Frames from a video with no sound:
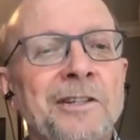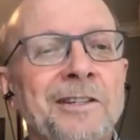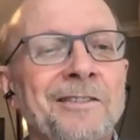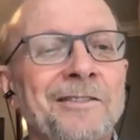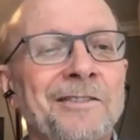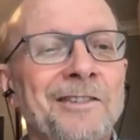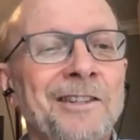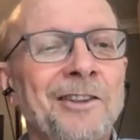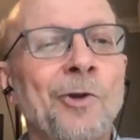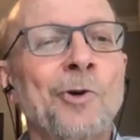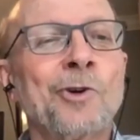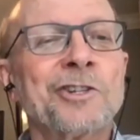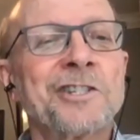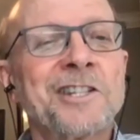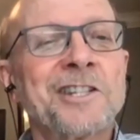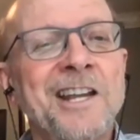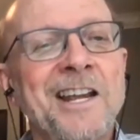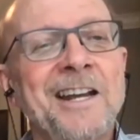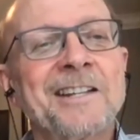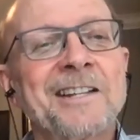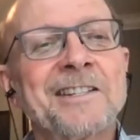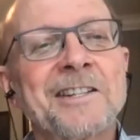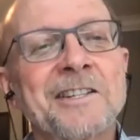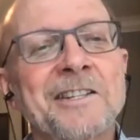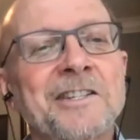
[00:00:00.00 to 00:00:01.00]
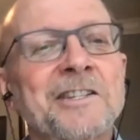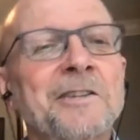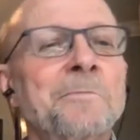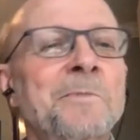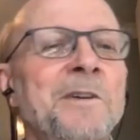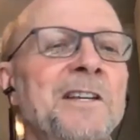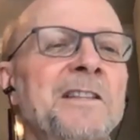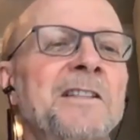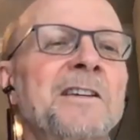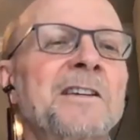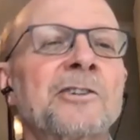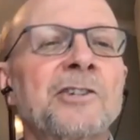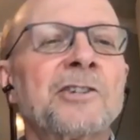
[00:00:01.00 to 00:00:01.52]
Lawrence, Kansas to
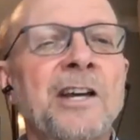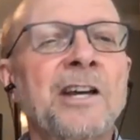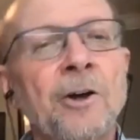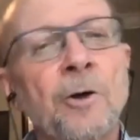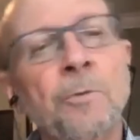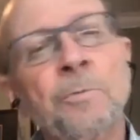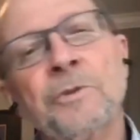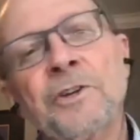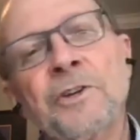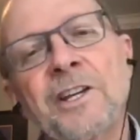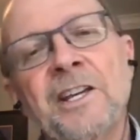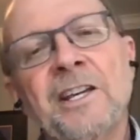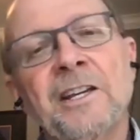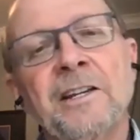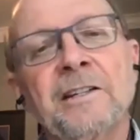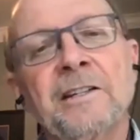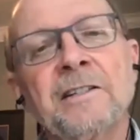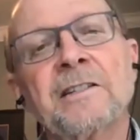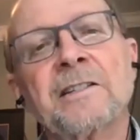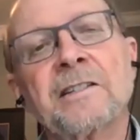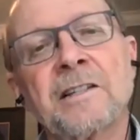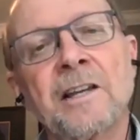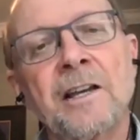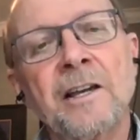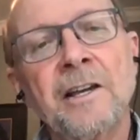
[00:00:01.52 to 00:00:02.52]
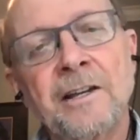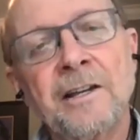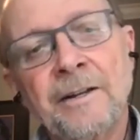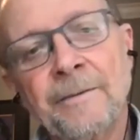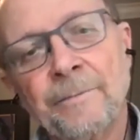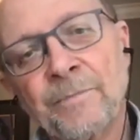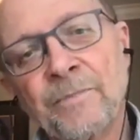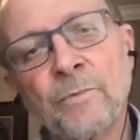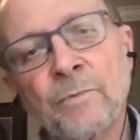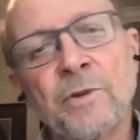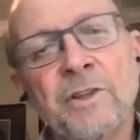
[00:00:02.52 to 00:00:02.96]
be there to help the kids with